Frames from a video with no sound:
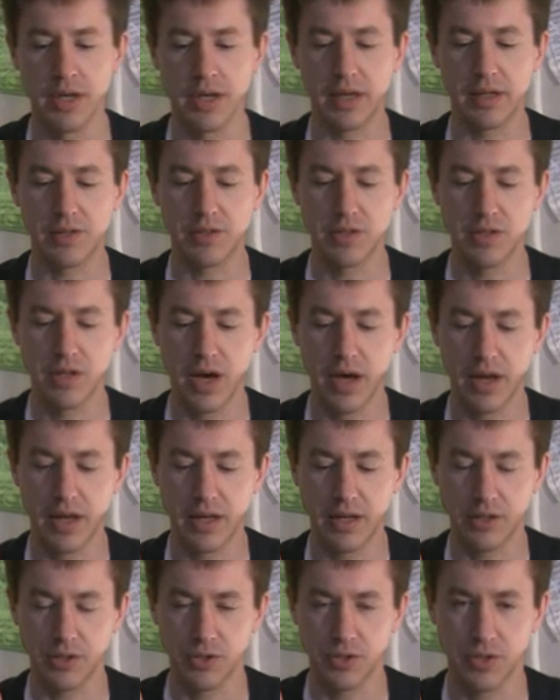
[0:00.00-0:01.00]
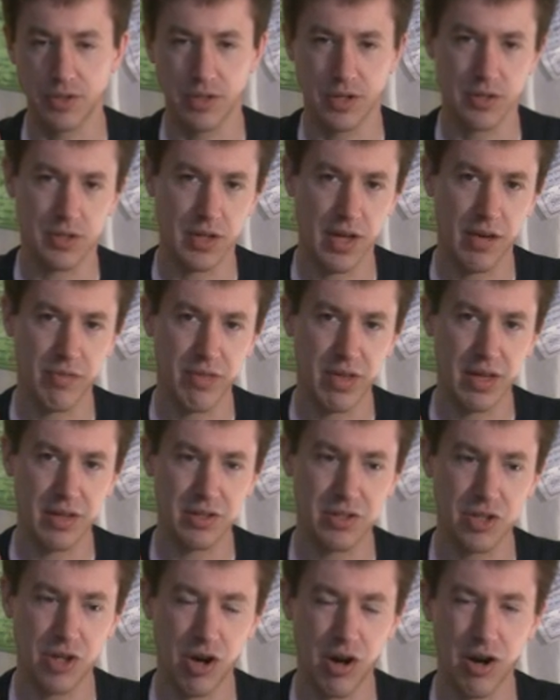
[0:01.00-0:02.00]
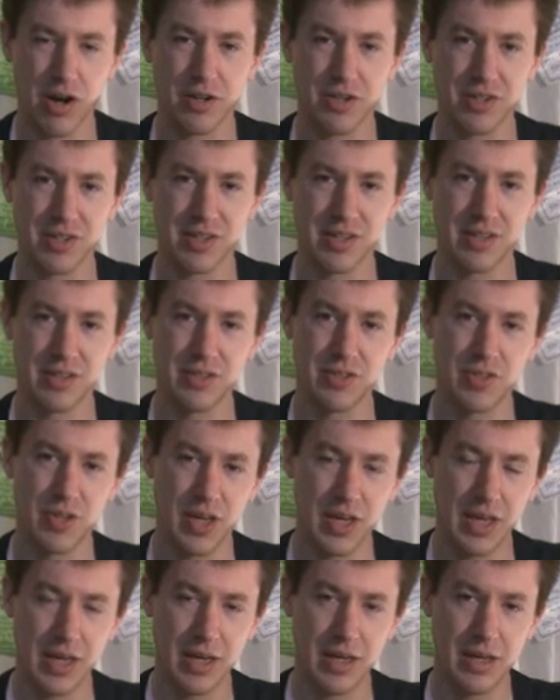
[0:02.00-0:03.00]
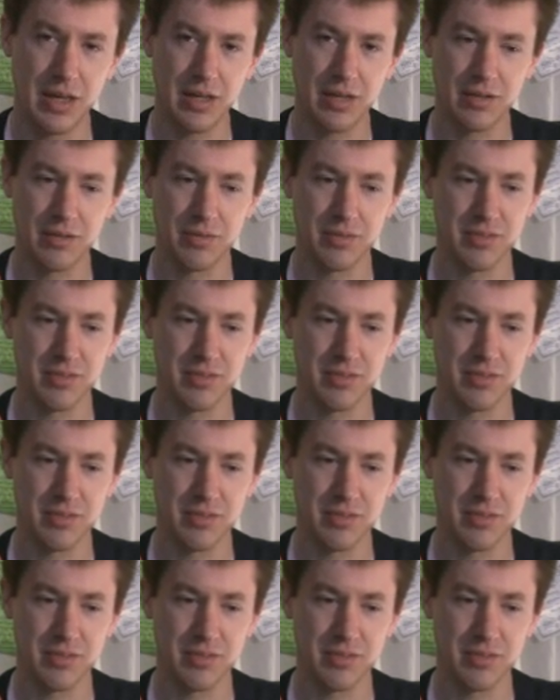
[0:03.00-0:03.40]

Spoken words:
It doesn't have that tart, zingy